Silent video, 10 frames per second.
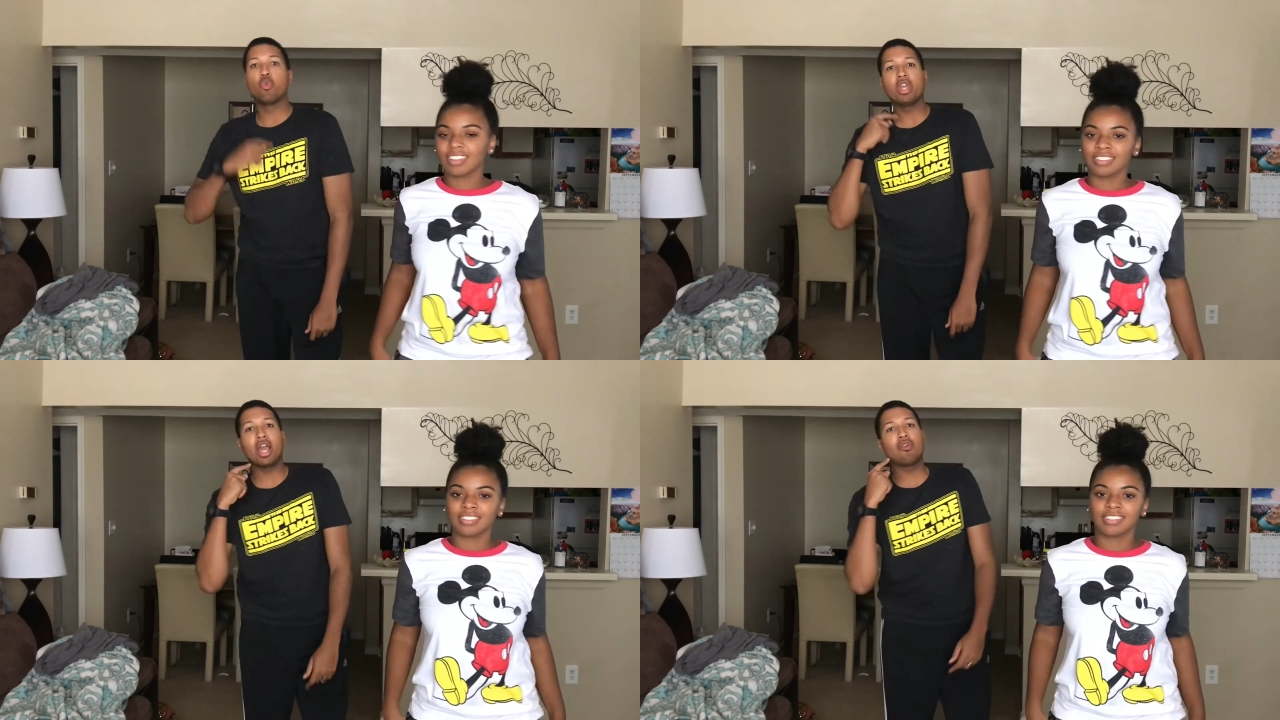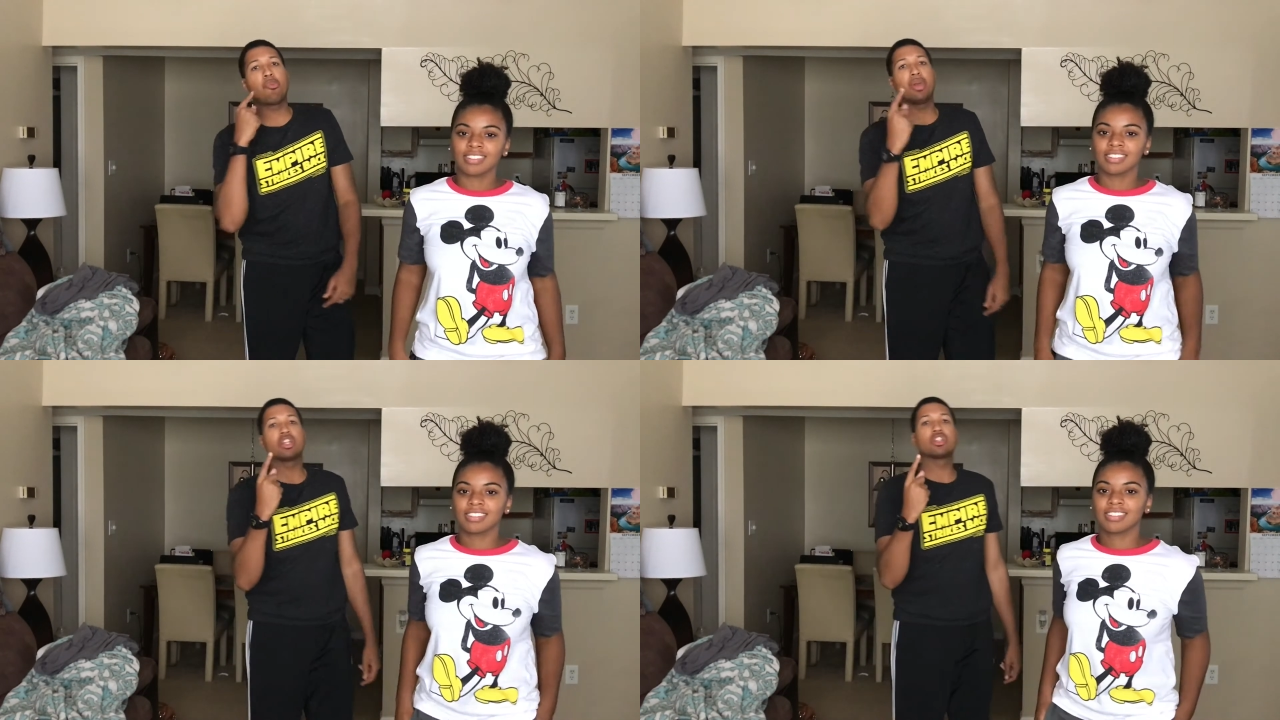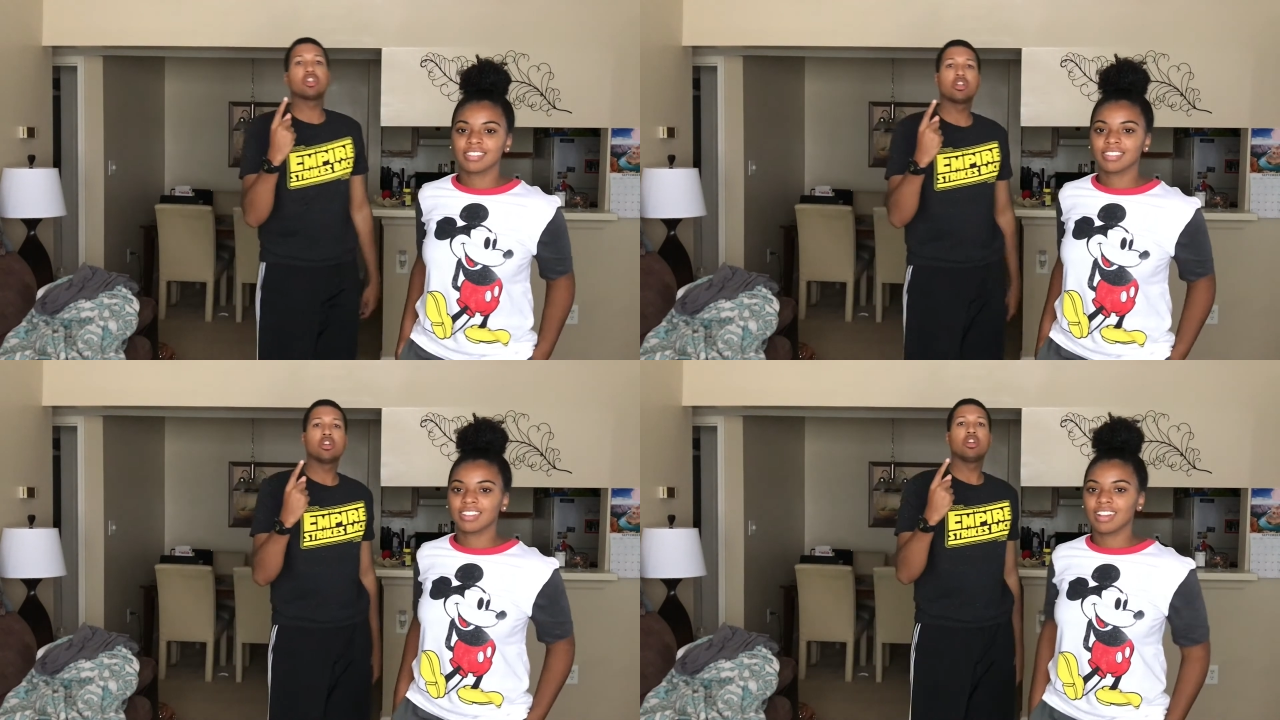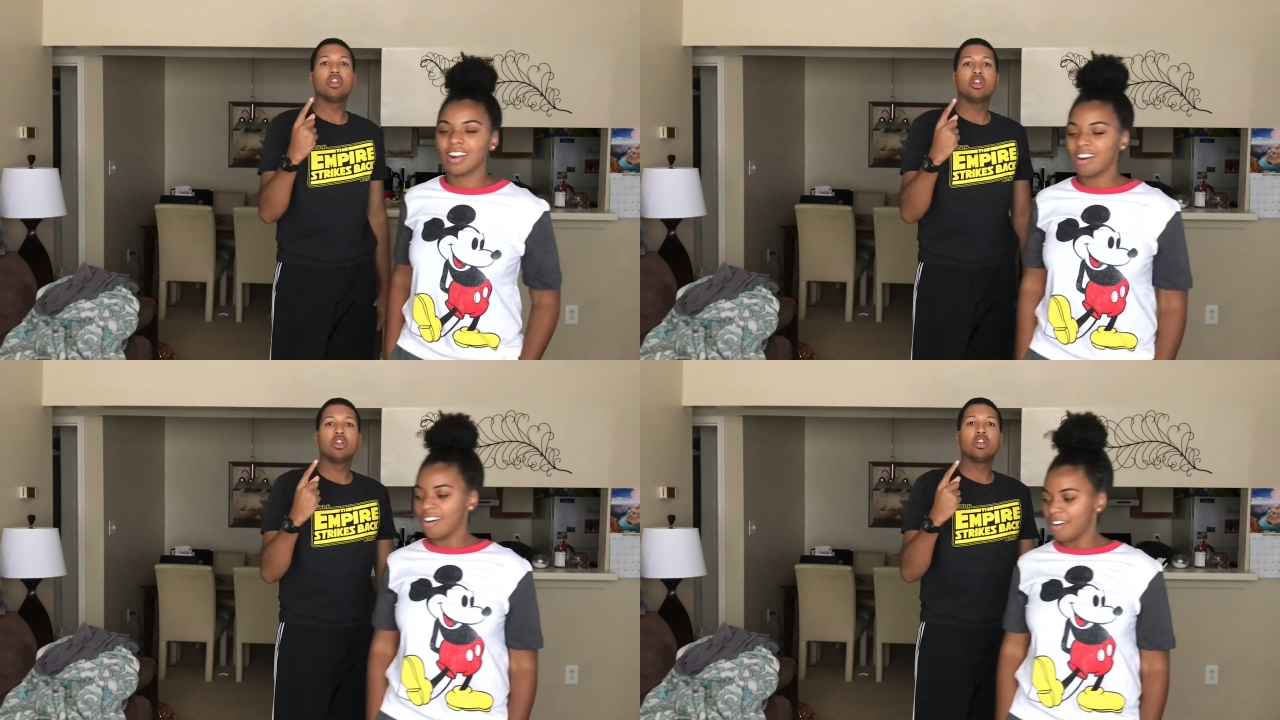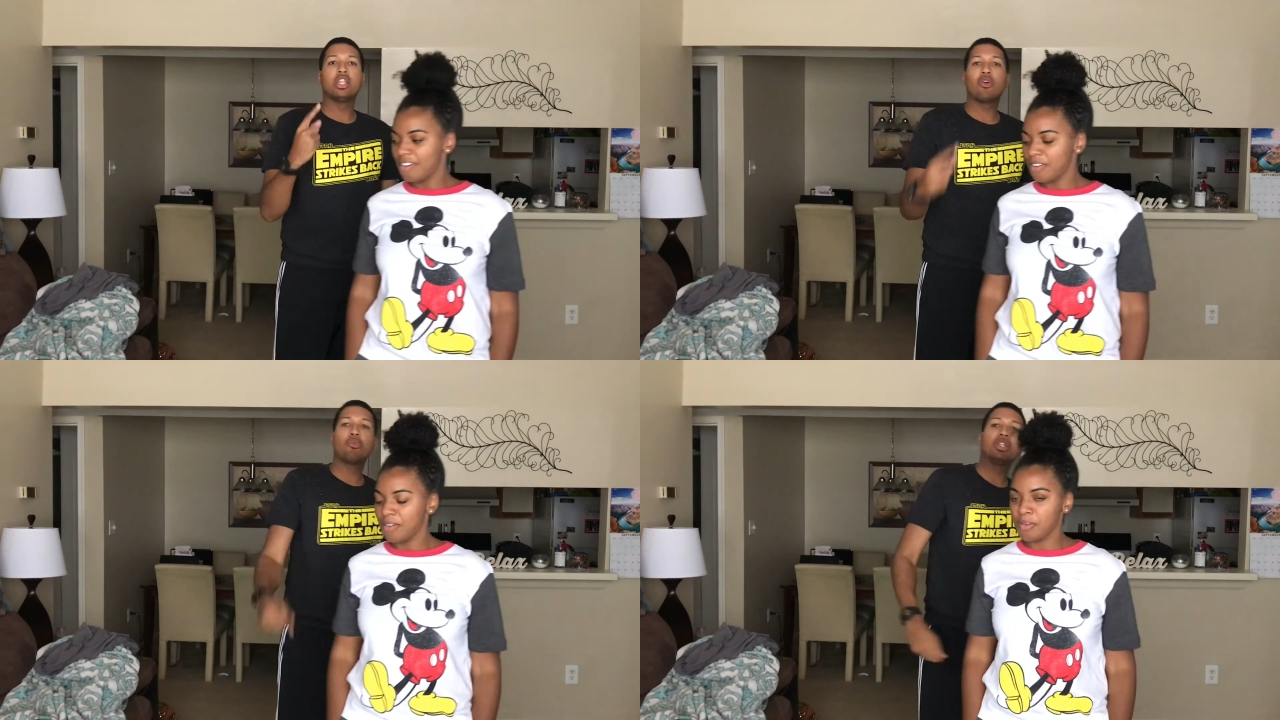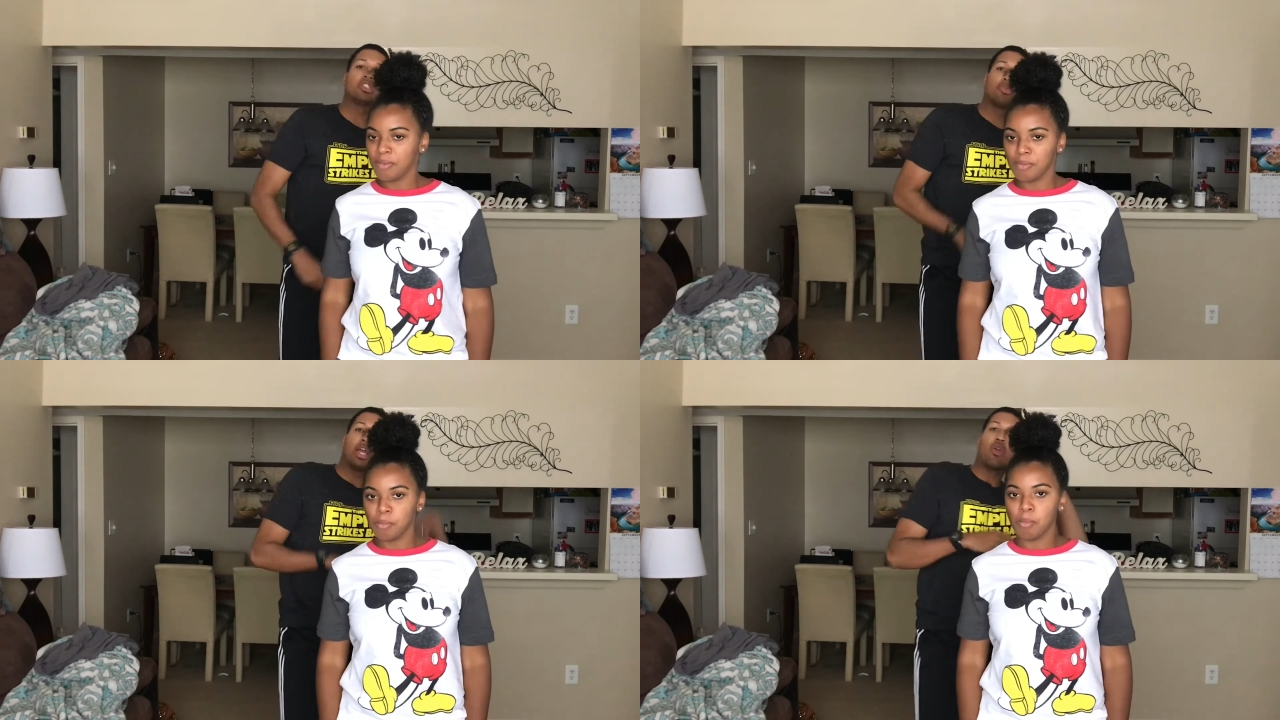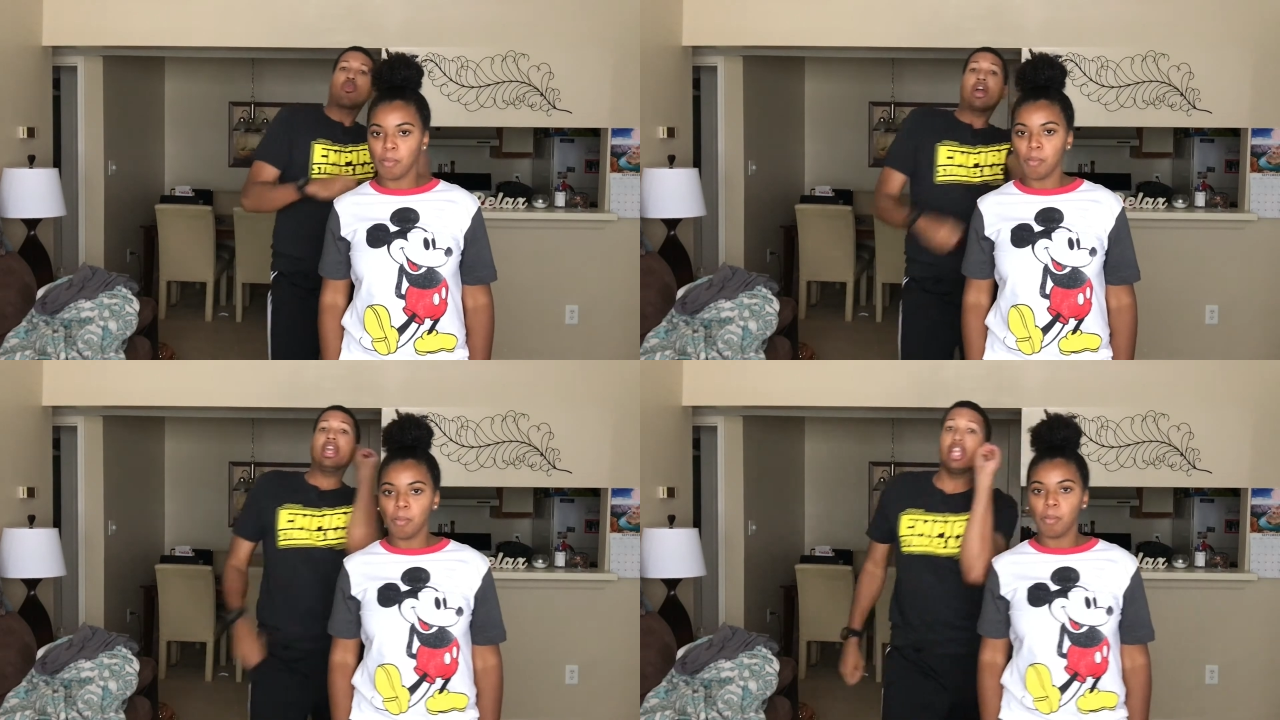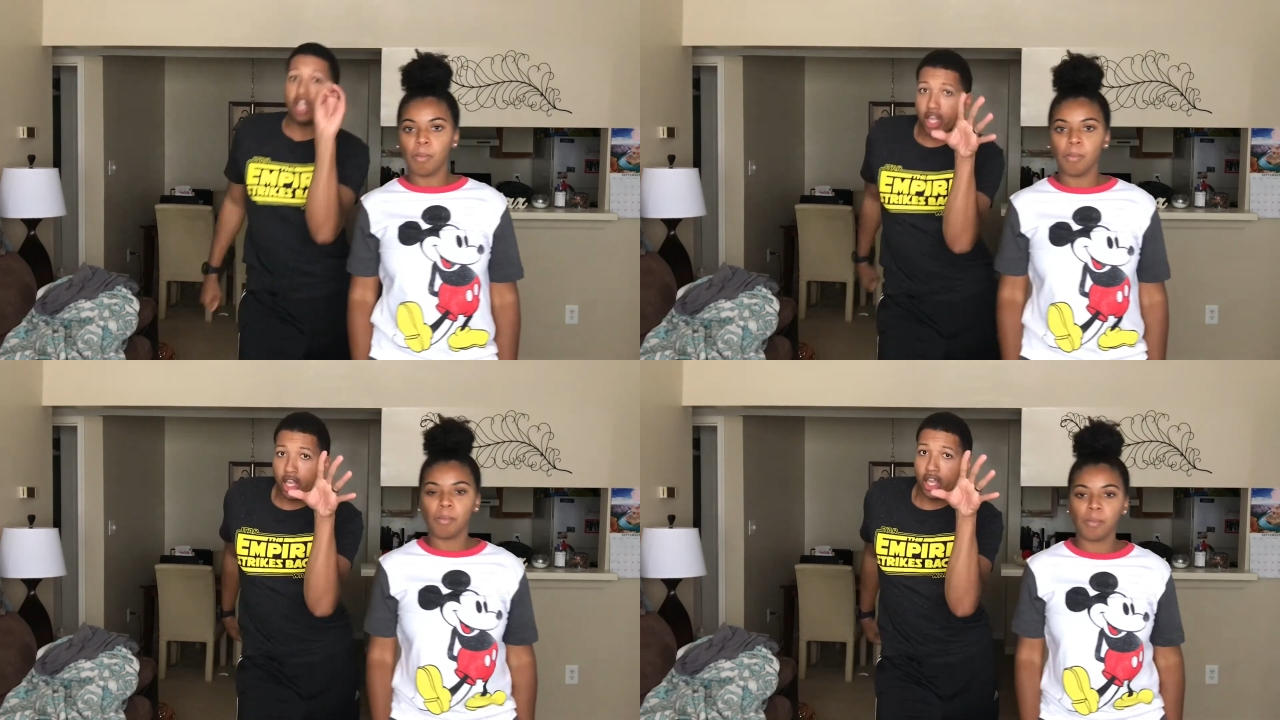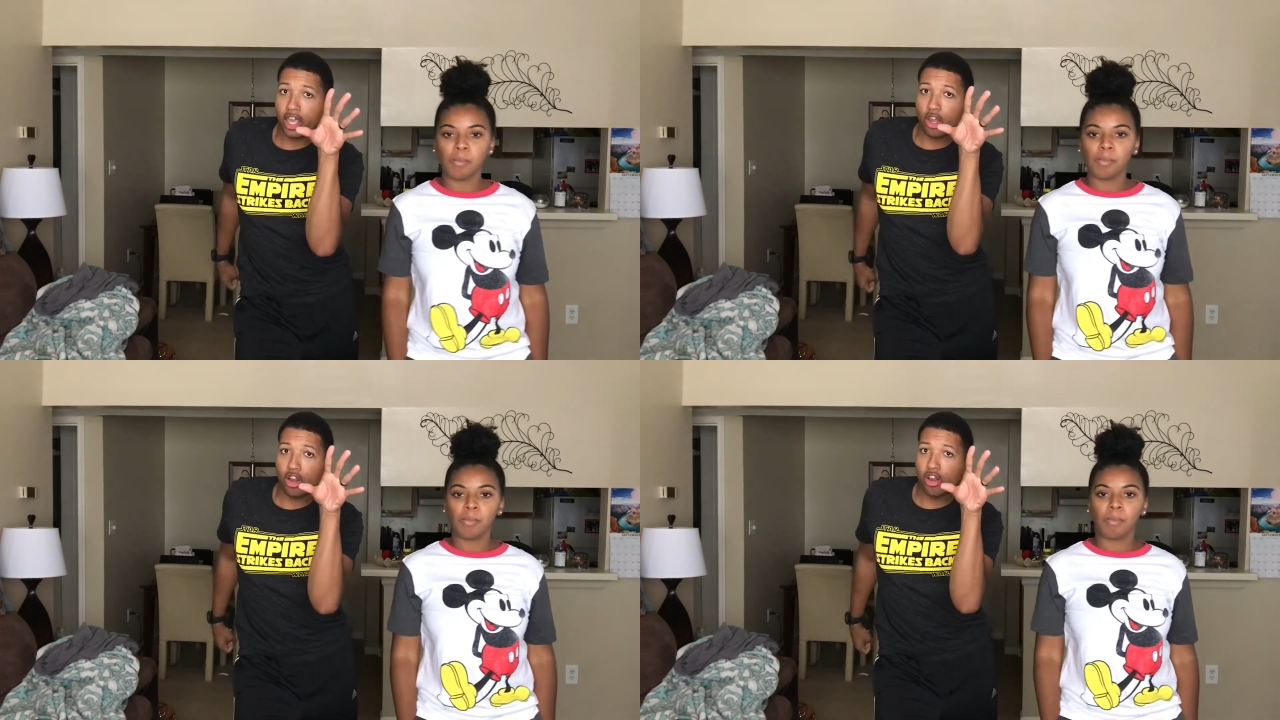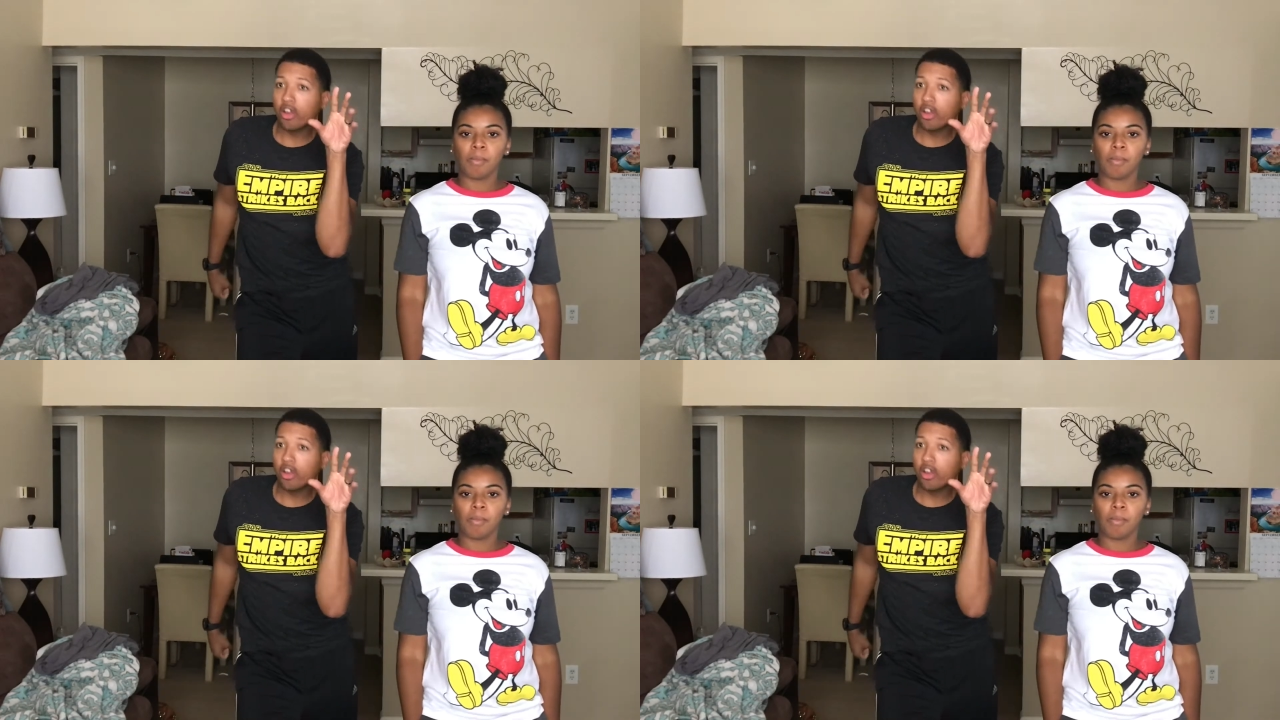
Speaker 1: we have a picture that will be displayed right here.